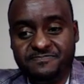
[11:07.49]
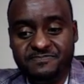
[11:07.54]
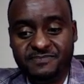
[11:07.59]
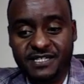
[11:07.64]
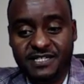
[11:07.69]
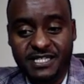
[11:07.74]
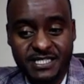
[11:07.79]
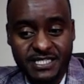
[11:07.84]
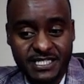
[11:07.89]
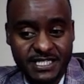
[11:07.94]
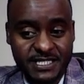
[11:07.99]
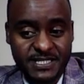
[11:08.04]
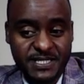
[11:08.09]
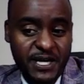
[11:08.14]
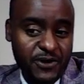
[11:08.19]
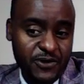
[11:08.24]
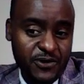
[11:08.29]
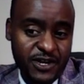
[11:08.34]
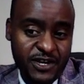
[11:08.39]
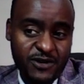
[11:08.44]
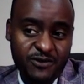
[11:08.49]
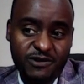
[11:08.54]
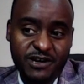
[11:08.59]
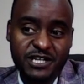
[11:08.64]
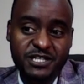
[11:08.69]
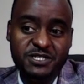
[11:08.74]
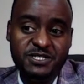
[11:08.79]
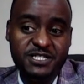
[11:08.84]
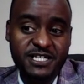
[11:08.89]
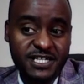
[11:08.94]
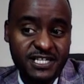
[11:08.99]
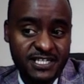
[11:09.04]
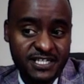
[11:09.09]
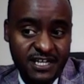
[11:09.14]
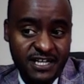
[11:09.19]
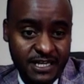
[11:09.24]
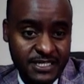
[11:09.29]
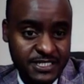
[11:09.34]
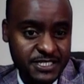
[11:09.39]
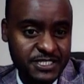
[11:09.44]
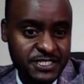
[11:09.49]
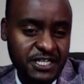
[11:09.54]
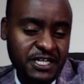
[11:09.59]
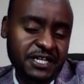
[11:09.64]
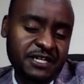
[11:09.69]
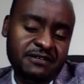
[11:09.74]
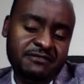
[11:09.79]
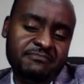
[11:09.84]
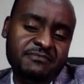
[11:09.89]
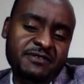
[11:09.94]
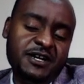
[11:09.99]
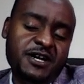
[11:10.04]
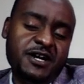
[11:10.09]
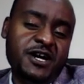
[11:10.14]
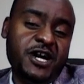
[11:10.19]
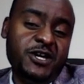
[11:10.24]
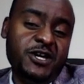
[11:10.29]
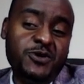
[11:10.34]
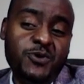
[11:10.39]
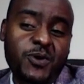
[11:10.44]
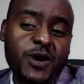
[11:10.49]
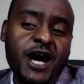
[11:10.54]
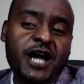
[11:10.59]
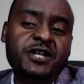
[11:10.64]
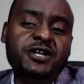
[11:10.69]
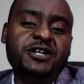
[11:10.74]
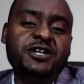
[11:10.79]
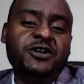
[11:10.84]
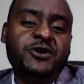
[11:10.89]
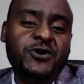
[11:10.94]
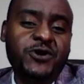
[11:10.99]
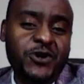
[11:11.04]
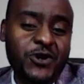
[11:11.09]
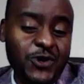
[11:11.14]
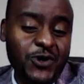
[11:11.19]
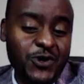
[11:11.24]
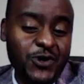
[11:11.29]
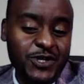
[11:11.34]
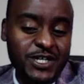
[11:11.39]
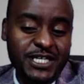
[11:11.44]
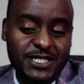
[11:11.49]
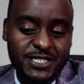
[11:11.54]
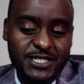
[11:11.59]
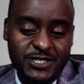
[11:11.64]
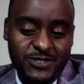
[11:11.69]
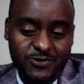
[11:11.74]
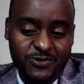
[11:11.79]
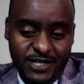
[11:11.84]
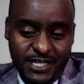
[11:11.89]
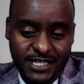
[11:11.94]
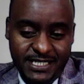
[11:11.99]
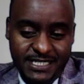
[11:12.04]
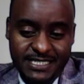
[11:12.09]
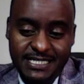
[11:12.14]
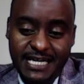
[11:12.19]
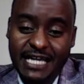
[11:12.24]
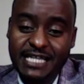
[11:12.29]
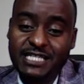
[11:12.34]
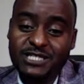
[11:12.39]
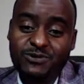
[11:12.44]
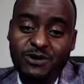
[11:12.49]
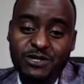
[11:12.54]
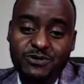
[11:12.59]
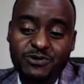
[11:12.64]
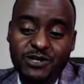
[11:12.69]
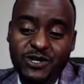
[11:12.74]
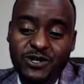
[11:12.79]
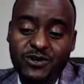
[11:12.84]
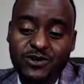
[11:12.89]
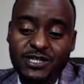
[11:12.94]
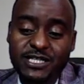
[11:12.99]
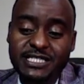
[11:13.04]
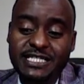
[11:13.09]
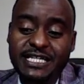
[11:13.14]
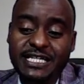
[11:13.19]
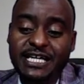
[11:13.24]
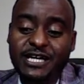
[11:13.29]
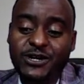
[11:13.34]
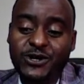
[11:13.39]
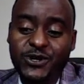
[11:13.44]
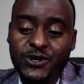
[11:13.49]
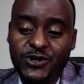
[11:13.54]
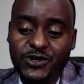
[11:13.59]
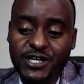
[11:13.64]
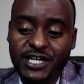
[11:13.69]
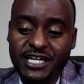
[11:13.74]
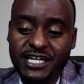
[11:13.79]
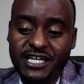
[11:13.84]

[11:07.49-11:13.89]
It is 0 and 1. Gender as a string. You can record in these ways. That is what we call it, recording